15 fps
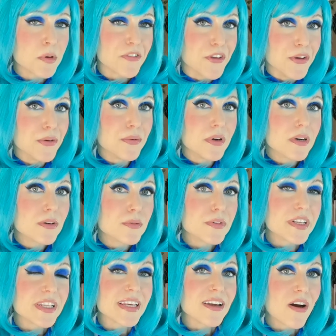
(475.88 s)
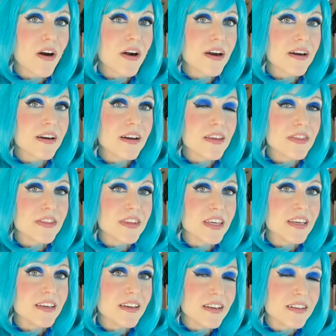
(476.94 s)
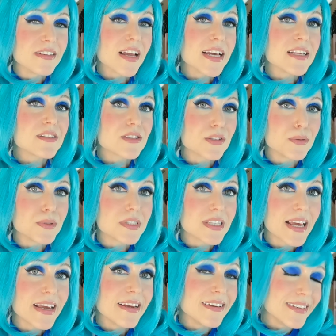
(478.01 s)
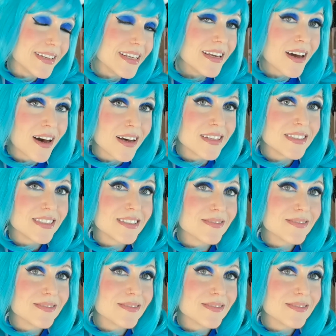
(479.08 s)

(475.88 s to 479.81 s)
of you really are the knights who say NIOD.